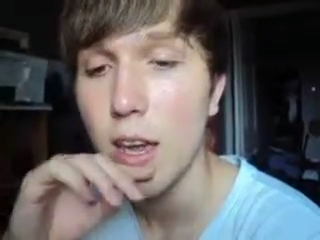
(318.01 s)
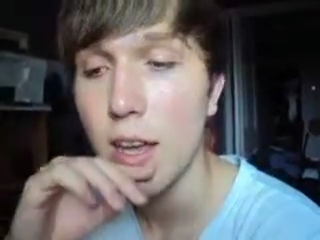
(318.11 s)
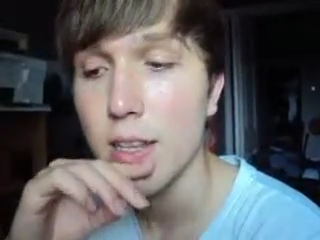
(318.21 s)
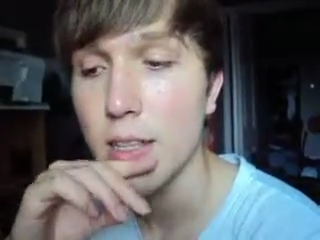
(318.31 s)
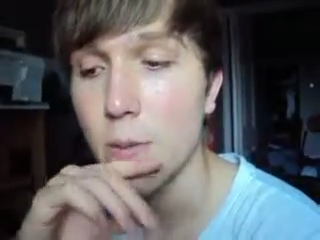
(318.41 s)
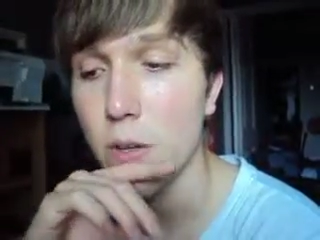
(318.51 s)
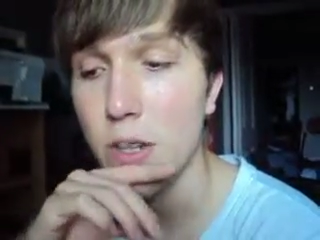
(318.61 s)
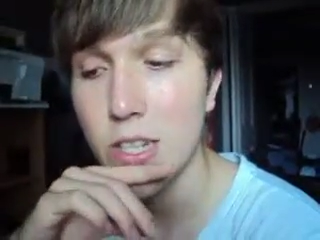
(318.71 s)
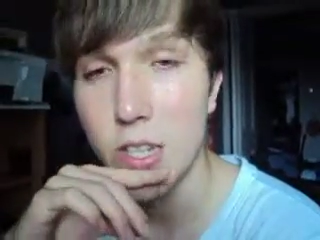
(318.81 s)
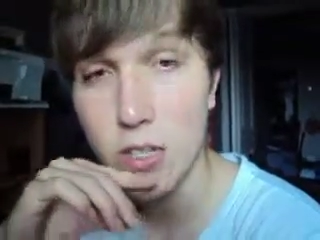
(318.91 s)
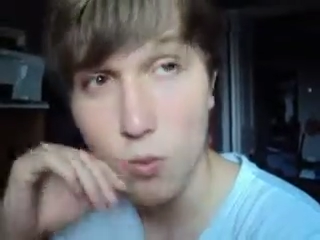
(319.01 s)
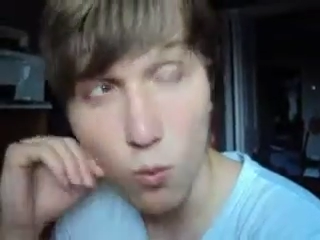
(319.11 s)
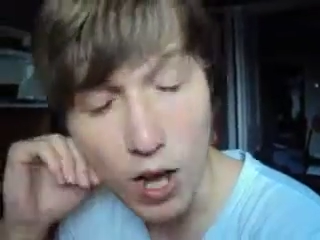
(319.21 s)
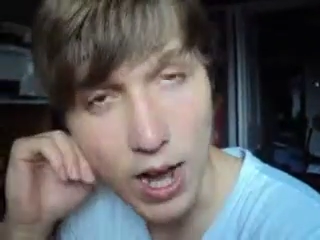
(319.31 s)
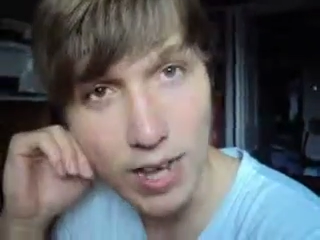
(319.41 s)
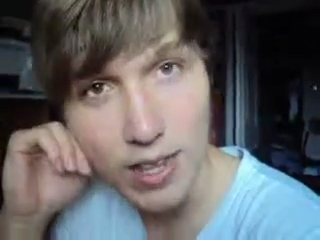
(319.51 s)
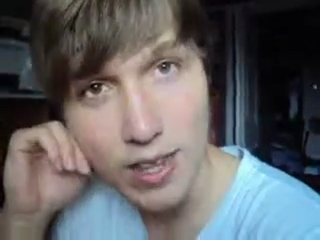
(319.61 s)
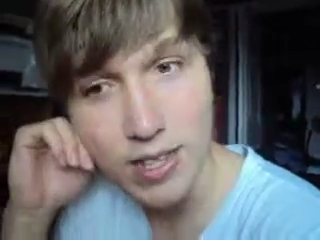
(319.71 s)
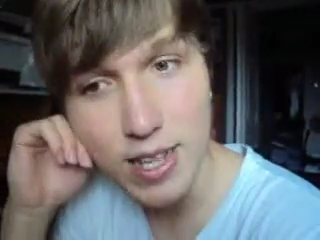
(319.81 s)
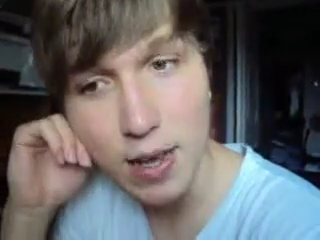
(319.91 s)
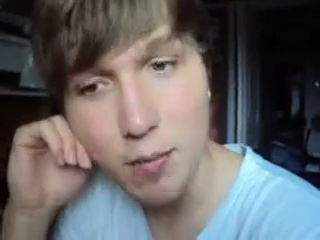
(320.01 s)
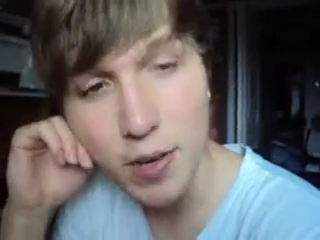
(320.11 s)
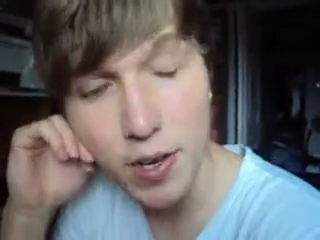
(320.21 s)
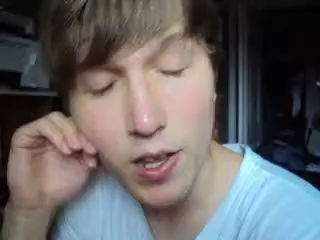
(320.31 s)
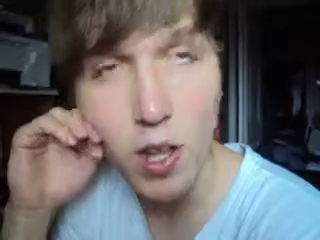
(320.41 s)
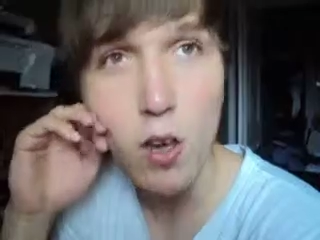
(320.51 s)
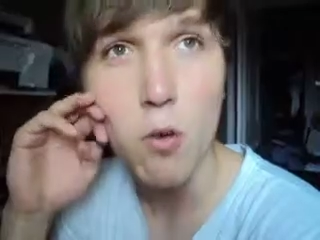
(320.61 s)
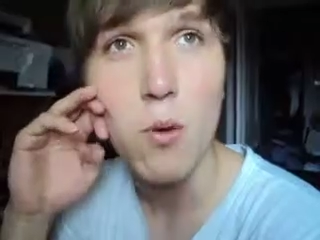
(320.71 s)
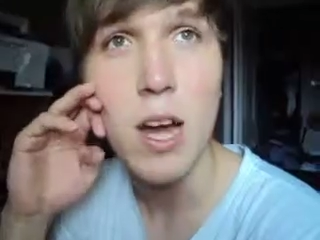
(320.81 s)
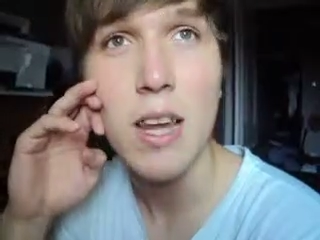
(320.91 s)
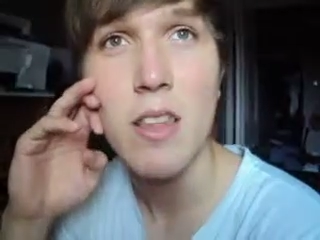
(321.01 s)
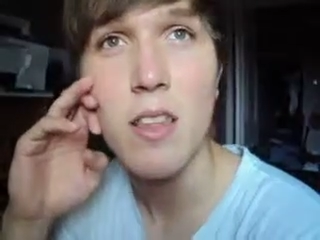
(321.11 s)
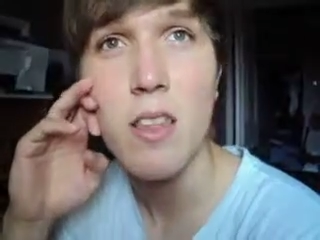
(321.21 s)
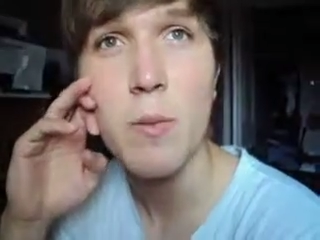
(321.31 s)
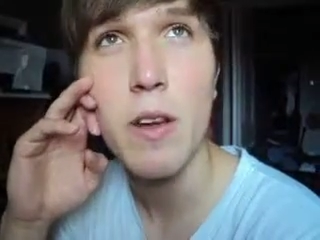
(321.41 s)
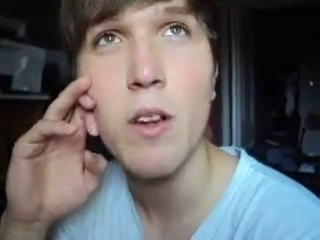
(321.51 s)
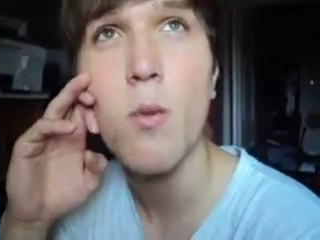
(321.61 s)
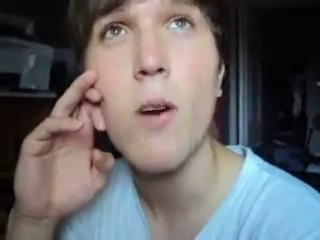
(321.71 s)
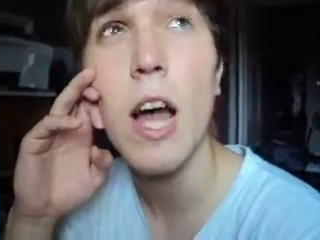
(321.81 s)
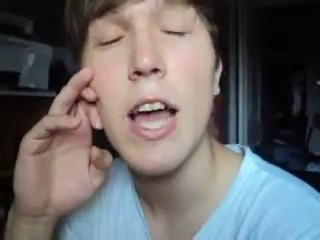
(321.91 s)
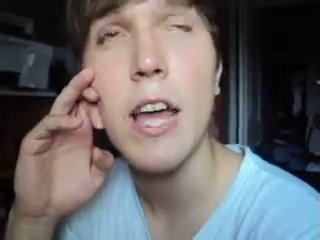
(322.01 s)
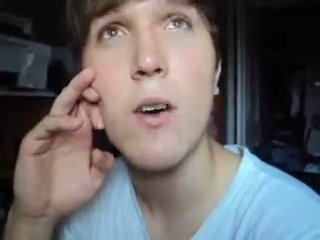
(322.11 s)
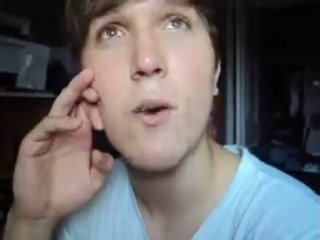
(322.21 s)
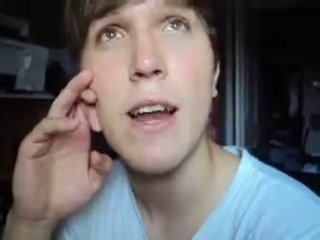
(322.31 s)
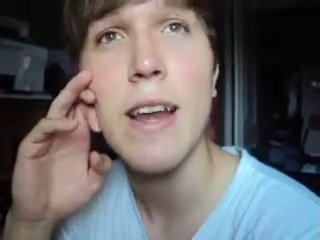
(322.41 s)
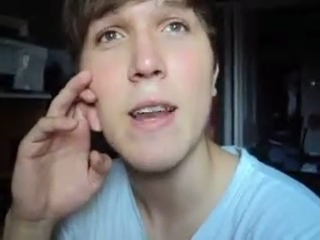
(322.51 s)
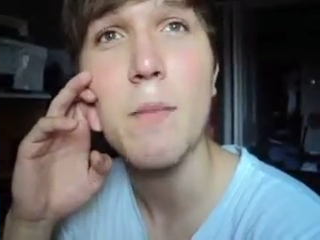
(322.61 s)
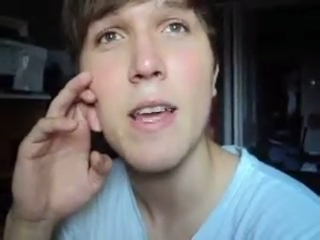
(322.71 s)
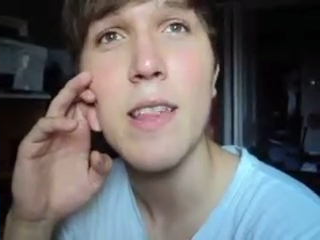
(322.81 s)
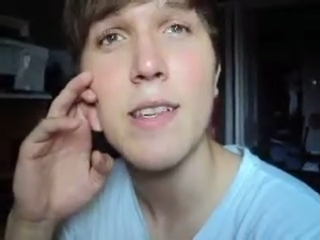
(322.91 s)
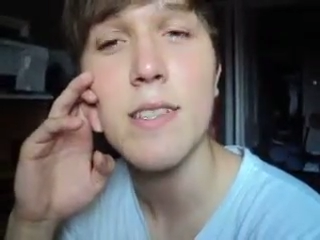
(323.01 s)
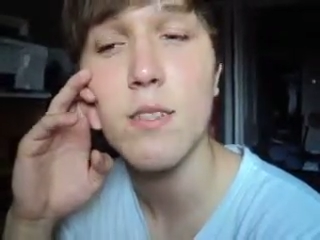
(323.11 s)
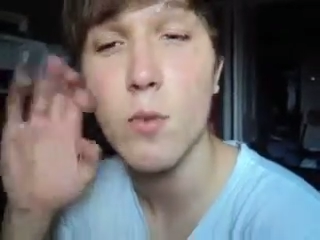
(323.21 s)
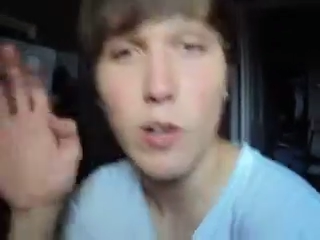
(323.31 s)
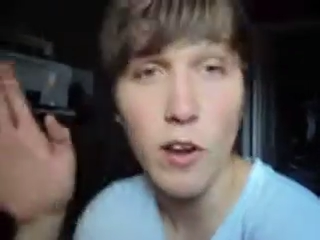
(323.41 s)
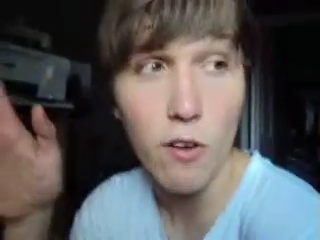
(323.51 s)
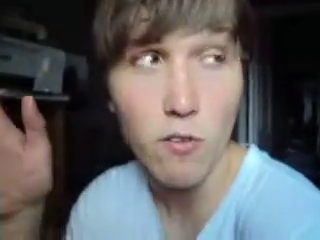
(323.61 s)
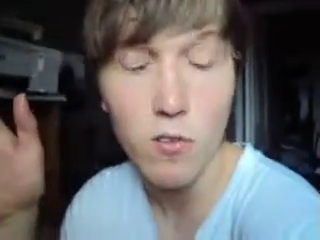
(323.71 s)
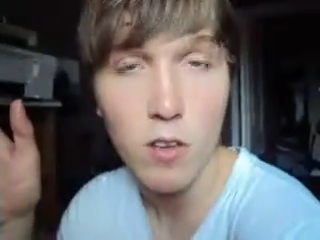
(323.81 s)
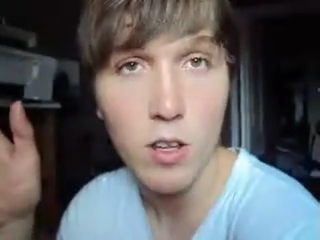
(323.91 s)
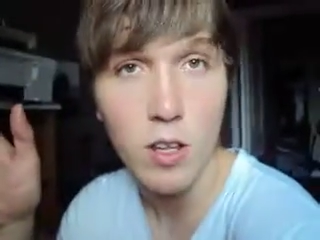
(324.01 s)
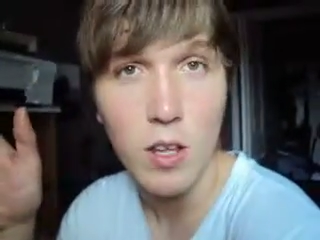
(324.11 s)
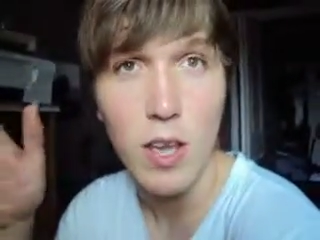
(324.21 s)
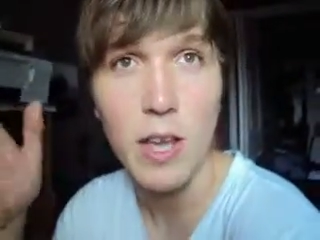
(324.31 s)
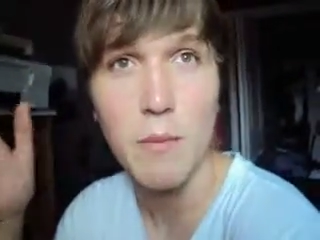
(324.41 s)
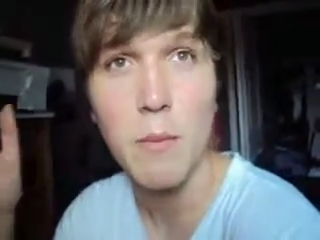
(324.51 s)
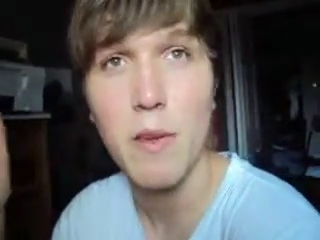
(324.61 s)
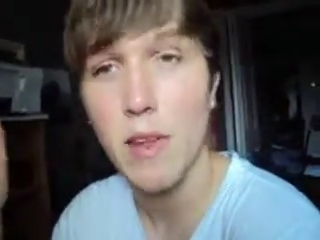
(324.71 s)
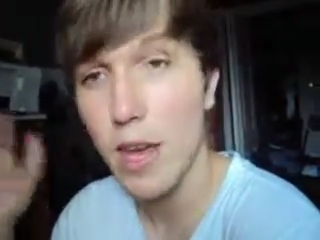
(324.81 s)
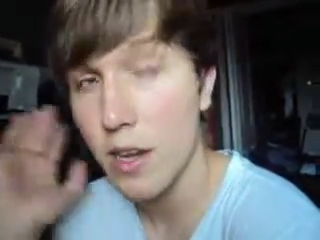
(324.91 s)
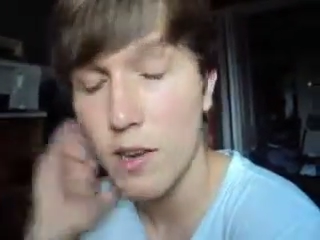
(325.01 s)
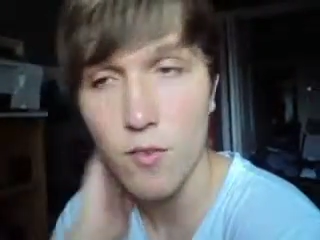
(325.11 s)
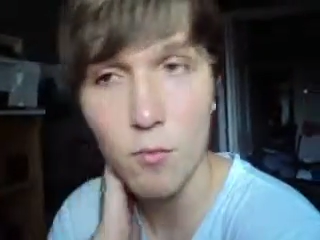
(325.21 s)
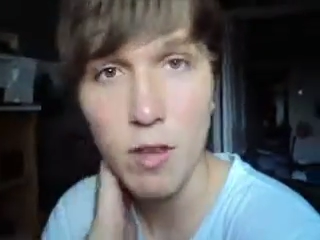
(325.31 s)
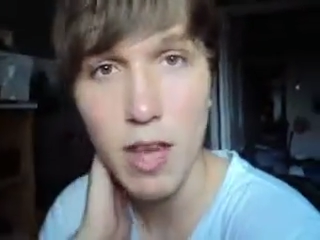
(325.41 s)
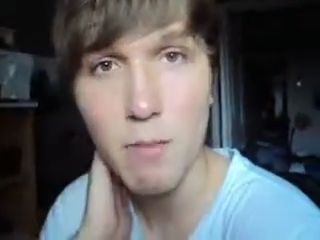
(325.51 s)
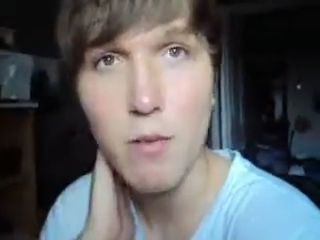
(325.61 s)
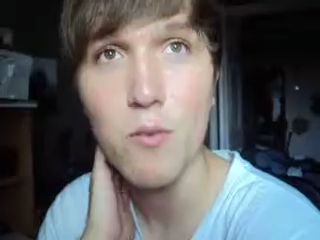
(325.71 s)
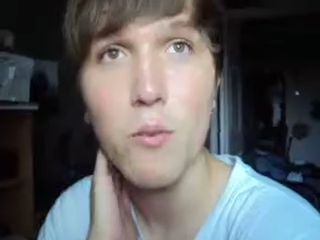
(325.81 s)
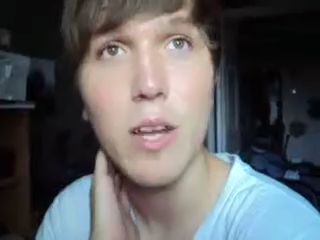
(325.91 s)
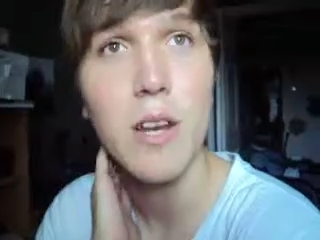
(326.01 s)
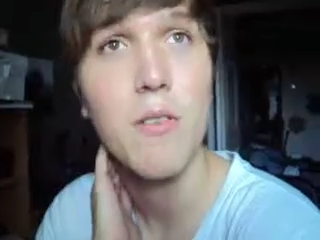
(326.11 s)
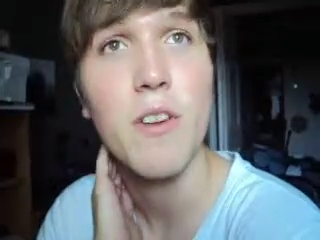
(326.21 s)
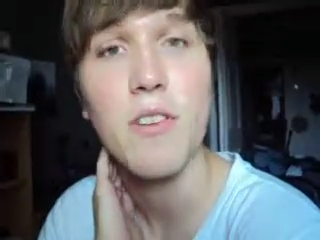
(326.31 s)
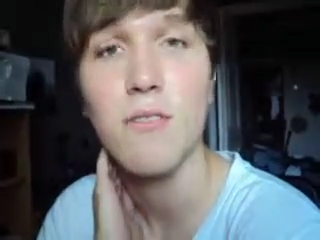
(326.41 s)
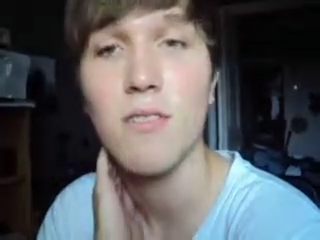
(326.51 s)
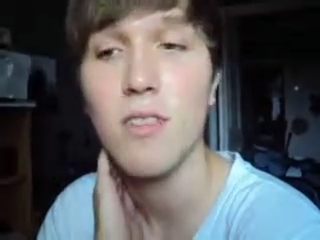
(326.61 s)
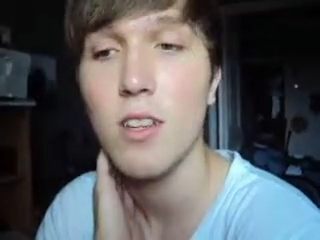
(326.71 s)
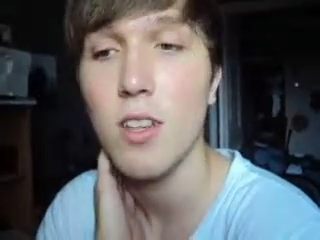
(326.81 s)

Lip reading: And the question is, why did this happen? Why did this spirit, why did it make this? We don't know. Maybe it had a different plan, but we don't know.